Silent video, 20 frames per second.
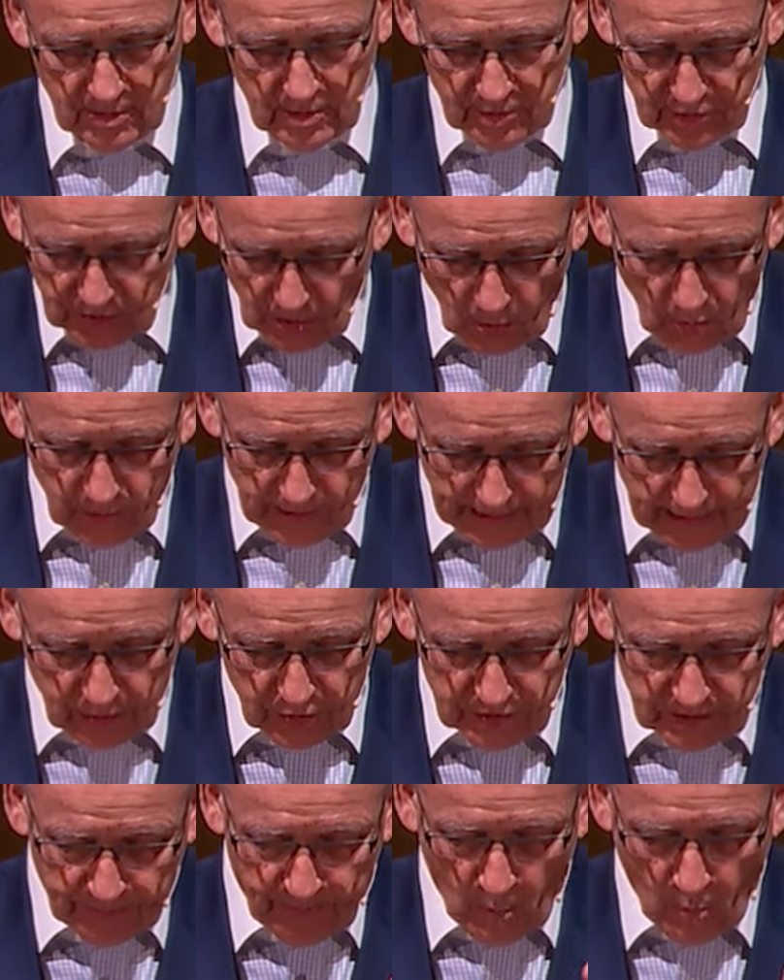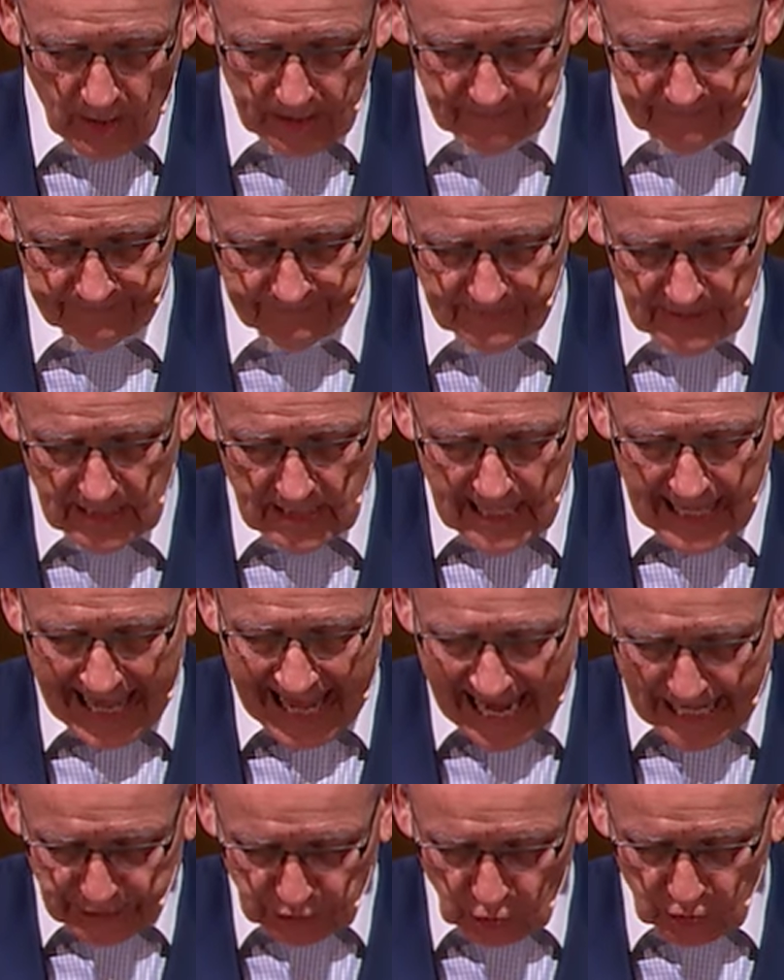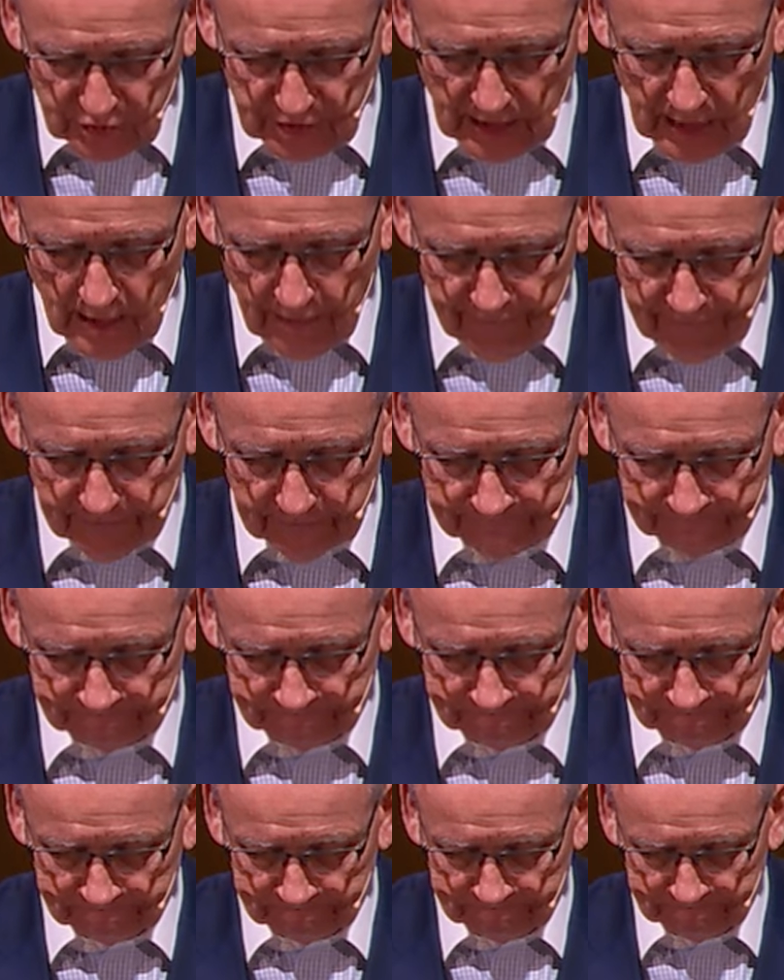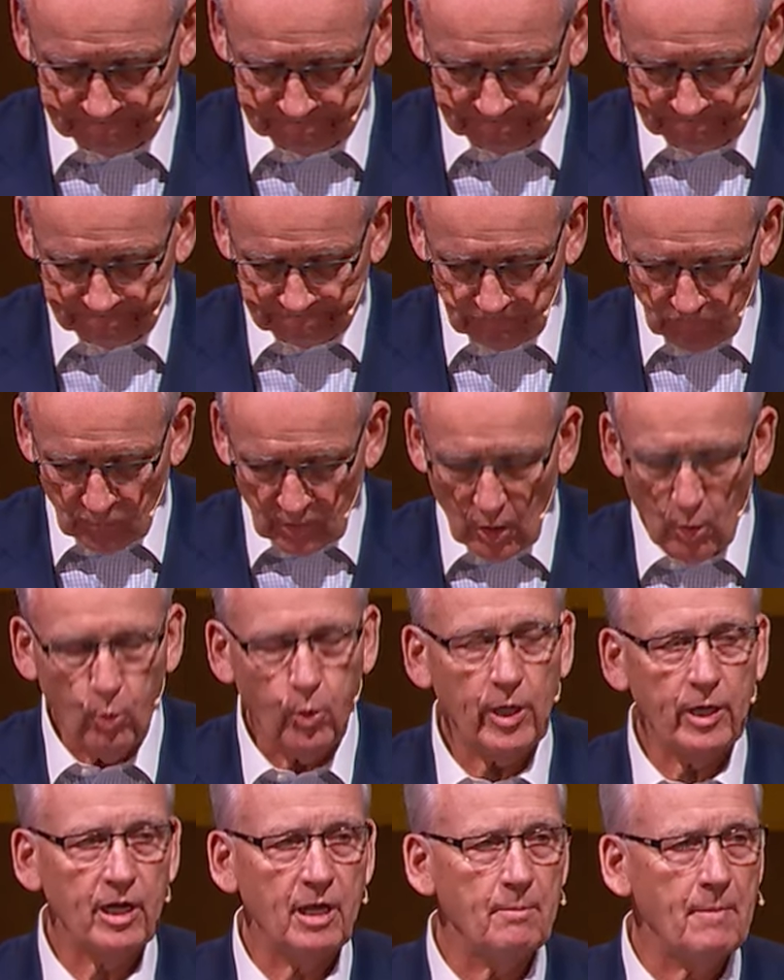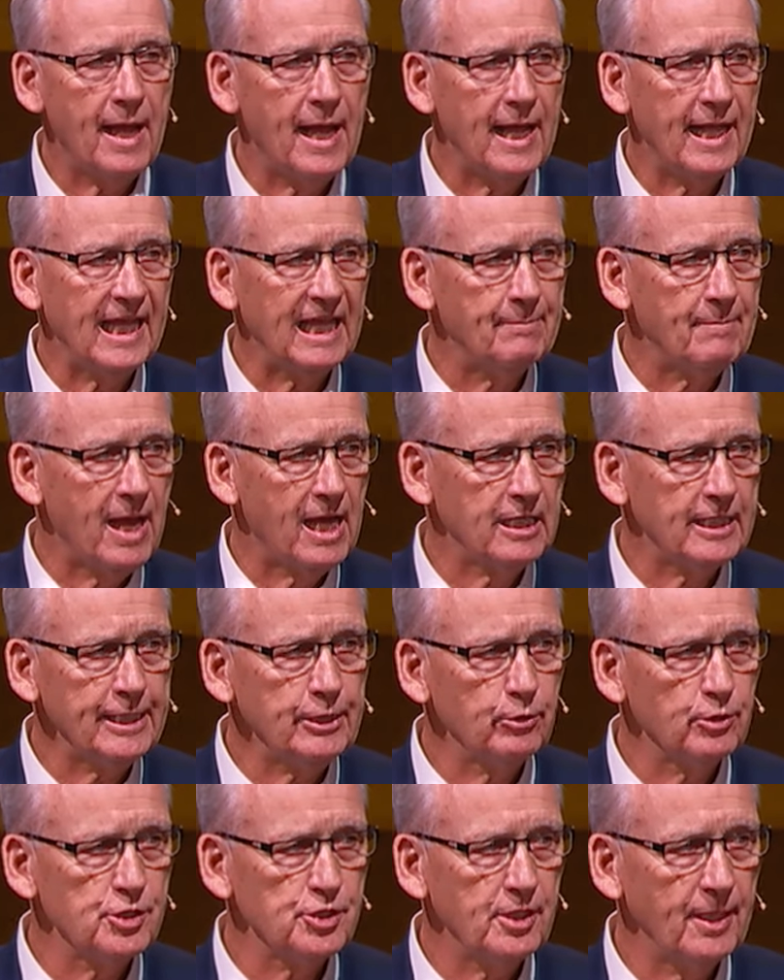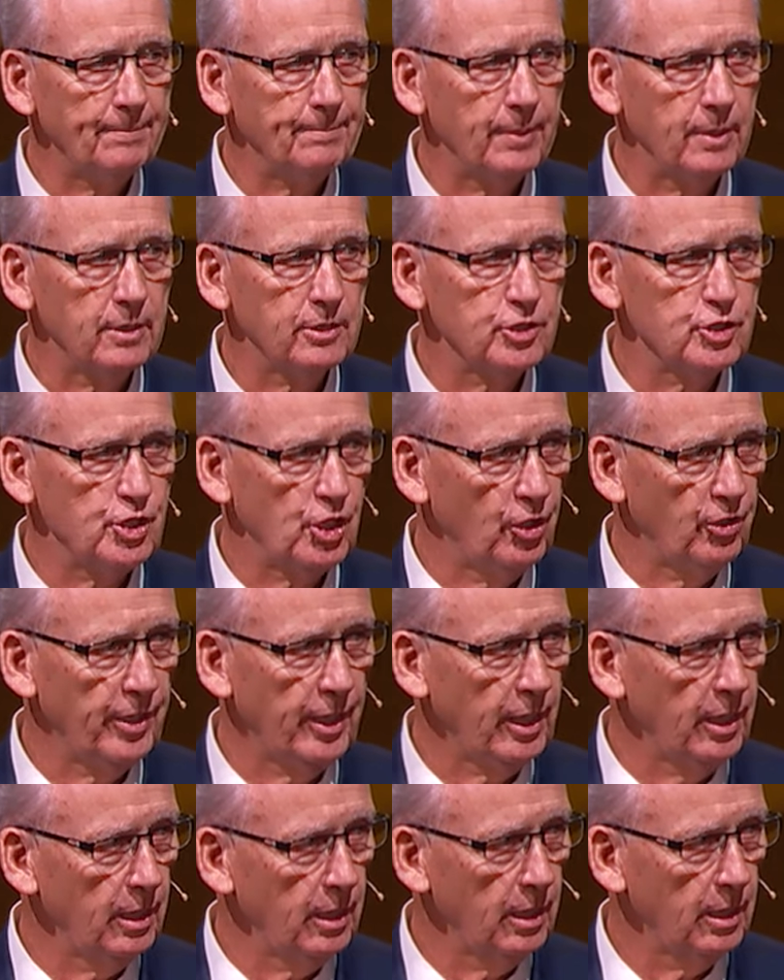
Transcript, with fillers: So, here's the point ask yourself where am I in my leadership journey?